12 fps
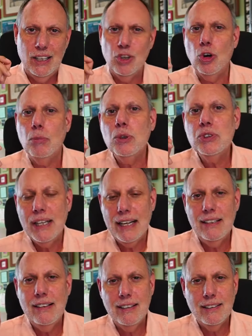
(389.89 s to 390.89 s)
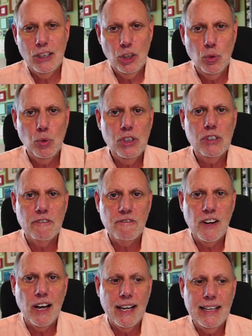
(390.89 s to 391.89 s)
in almost anything that you would
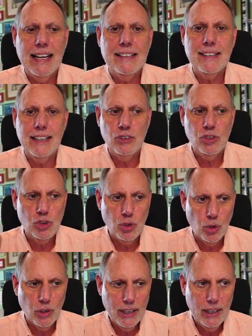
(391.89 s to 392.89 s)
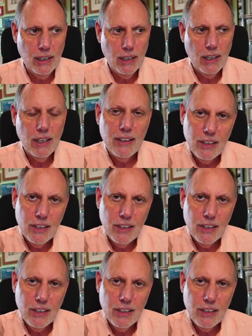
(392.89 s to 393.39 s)
define as a story